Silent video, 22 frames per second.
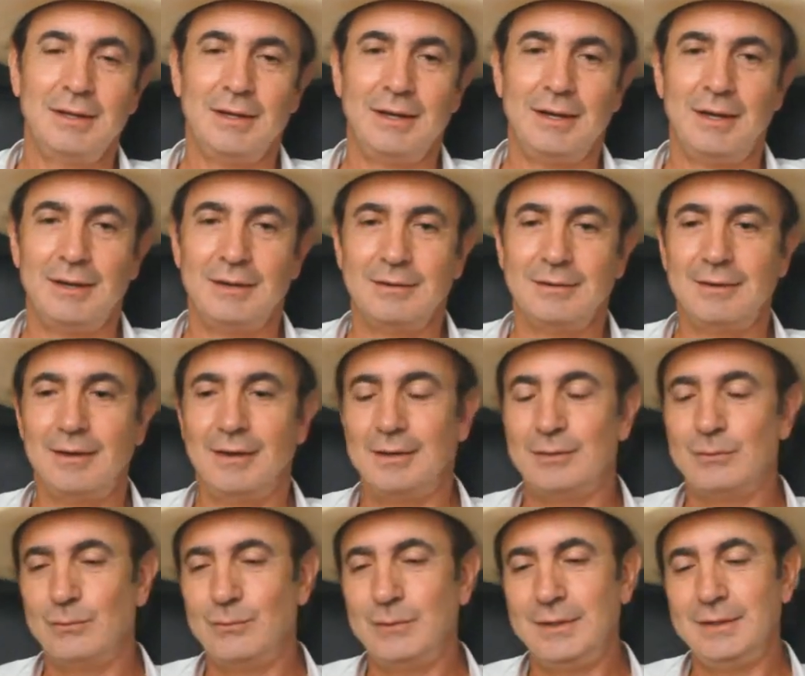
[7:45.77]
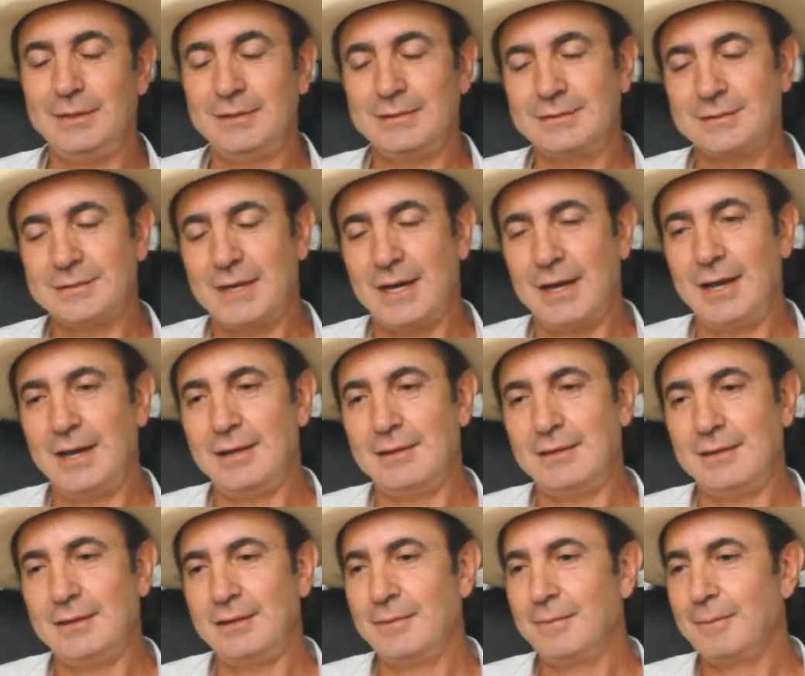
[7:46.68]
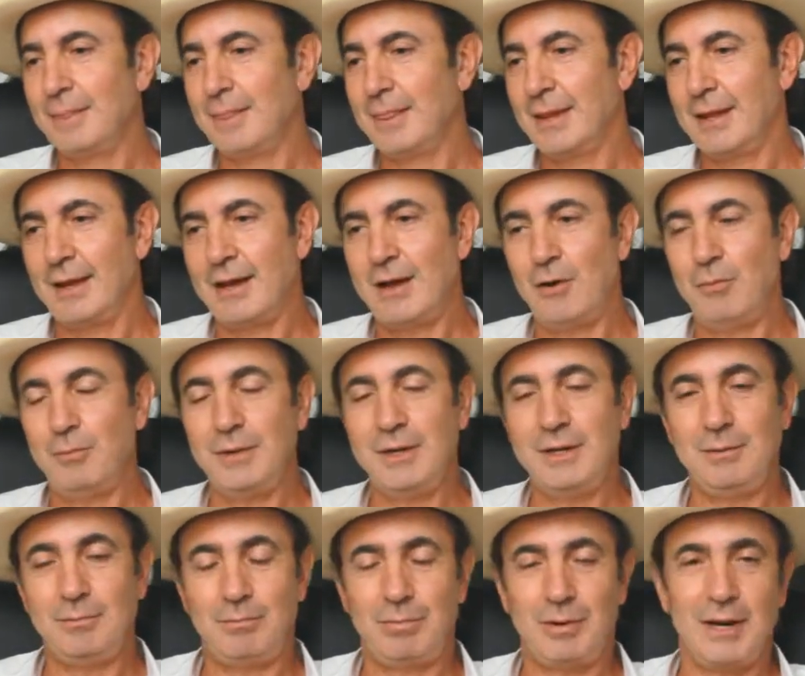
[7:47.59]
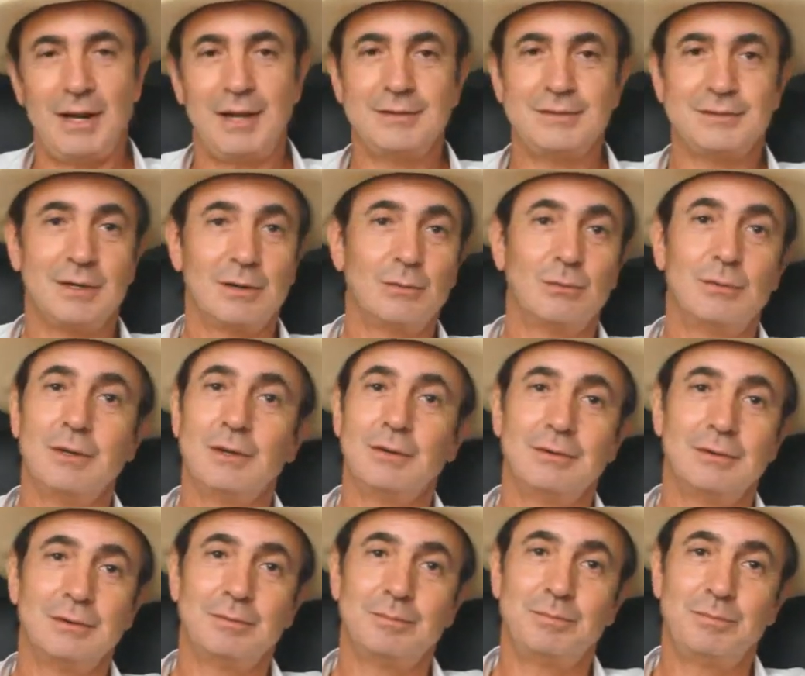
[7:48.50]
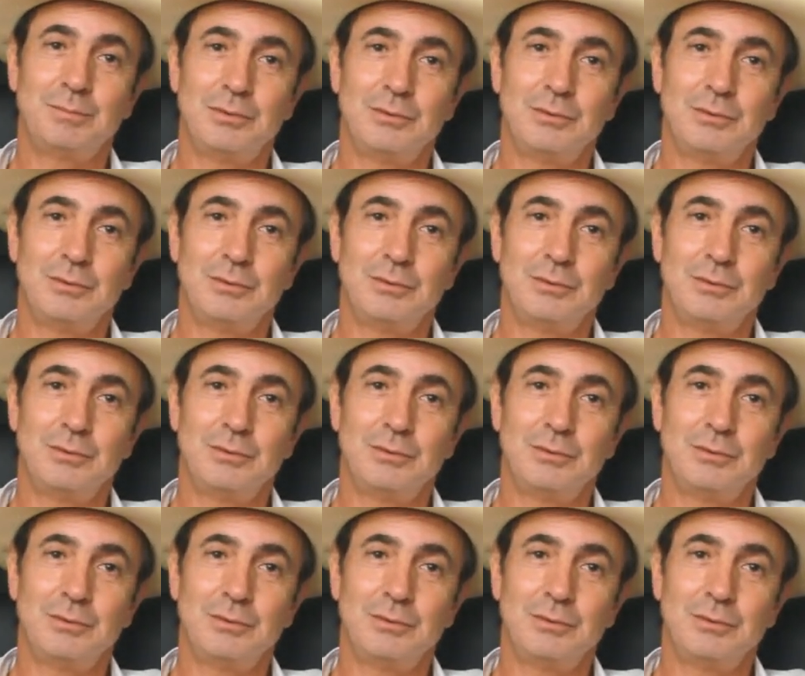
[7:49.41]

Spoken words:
and we decide how many plants are we going to